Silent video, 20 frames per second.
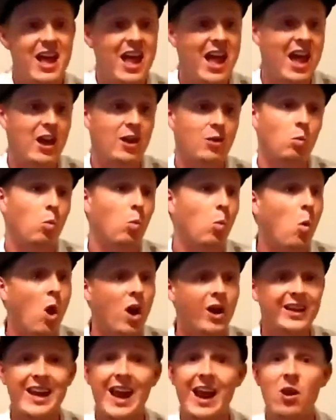and
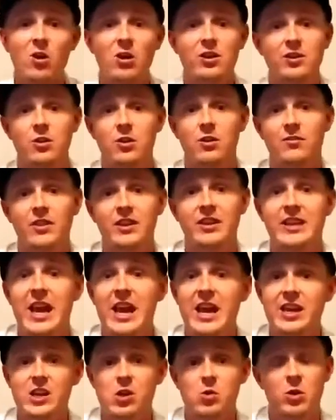what character of the
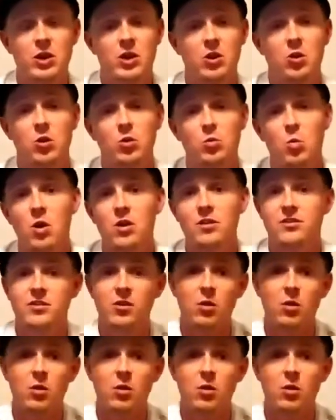gain you incurred was.